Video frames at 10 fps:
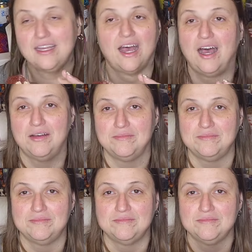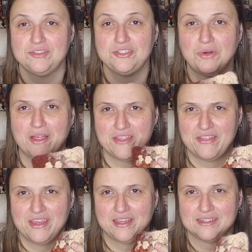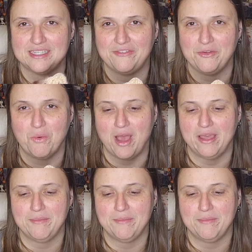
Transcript: Um, do all the things if you want